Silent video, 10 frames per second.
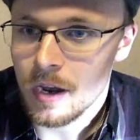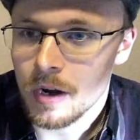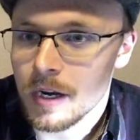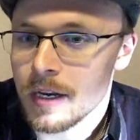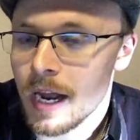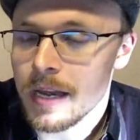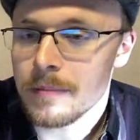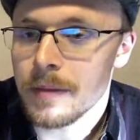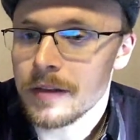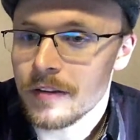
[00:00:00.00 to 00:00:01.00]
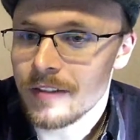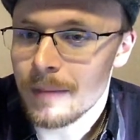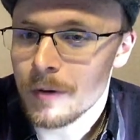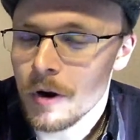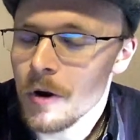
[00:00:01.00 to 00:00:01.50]
on a night in
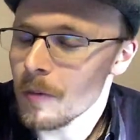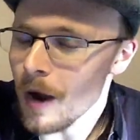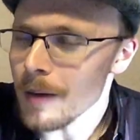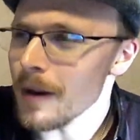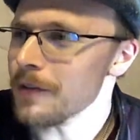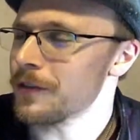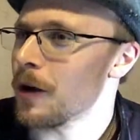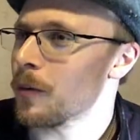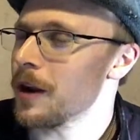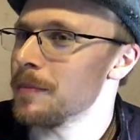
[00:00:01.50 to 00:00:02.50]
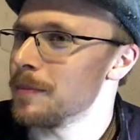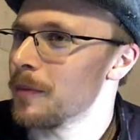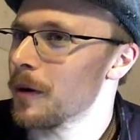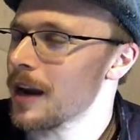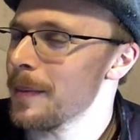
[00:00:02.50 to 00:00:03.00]
mid-December. Wrong month, though.
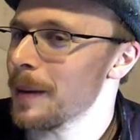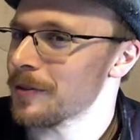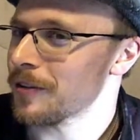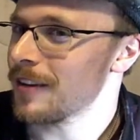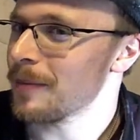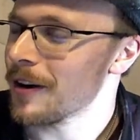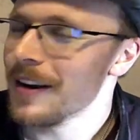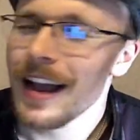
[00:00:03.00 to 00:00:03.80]
We're coming up to summer.